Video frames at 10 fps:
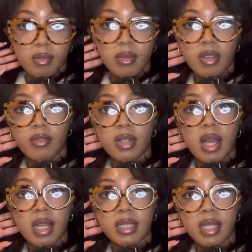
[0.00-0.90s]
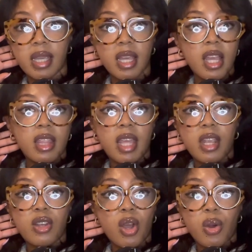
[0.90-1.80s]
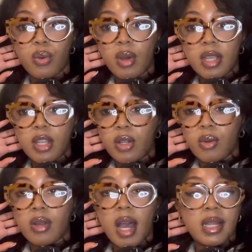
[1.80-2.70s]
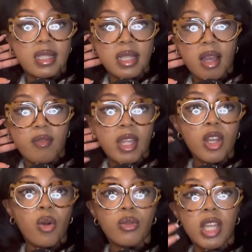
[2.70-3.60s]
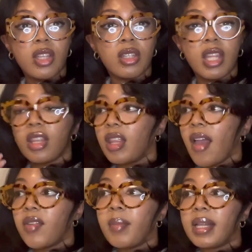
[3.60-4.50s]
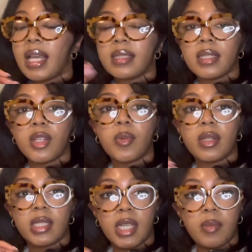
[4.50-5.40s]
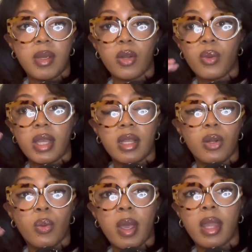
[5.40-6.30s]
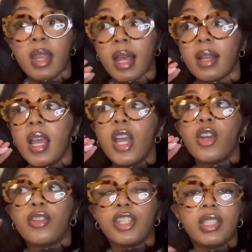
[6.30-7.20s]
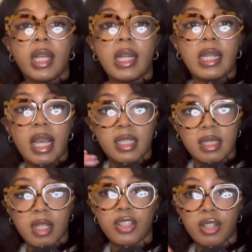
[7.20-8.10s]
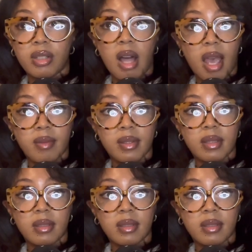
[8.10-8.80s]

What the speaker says: For God's sake, they know, God is love. They know everybody has a little bit of tidbit in a way that Christianity has touched their lives.